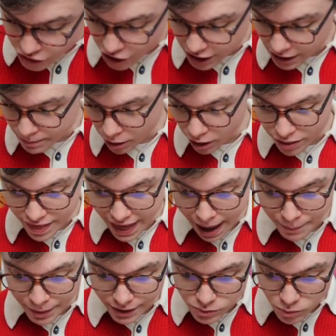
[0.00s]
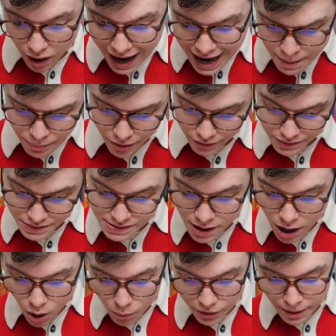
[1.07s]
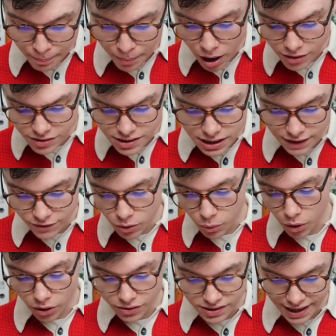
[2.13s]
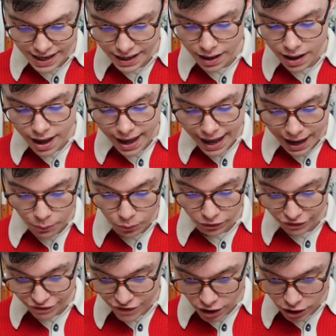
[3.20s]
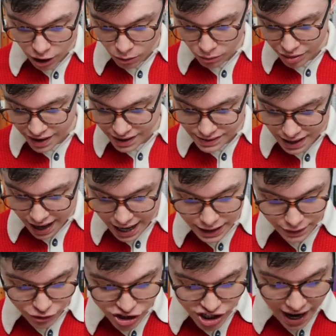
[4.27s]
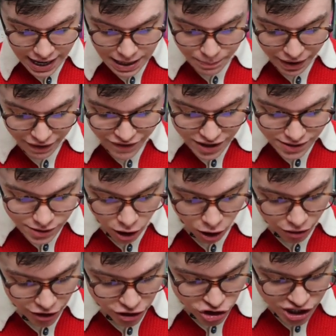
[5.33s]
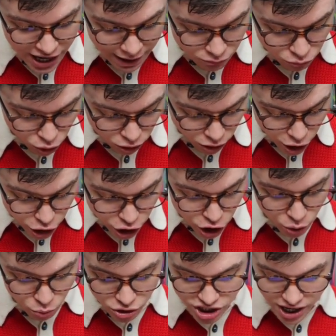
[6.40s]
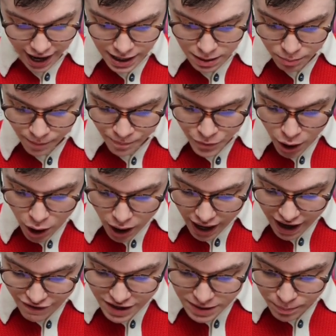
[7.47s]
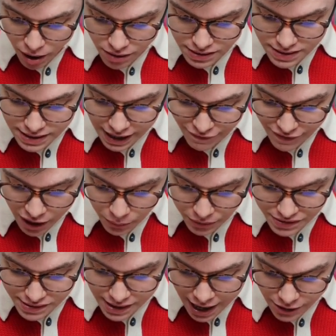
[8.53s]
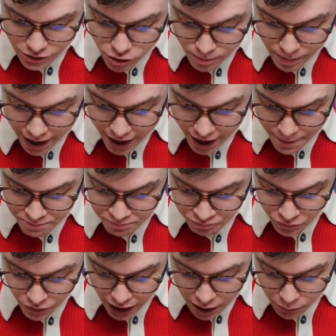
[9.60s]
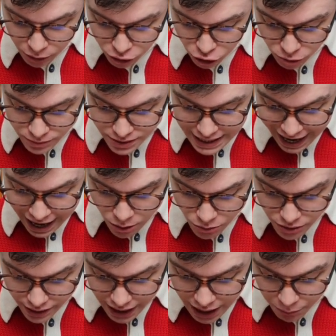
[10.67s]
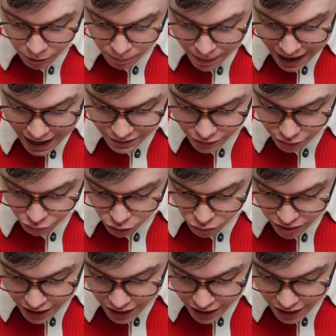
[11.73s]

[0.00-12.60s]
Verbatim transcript: turning point there. Because what happens with a positive quartic, it will follow this kind of shape if it's not the general U shape. If it's positive, it will start up here it will come down, it will pass through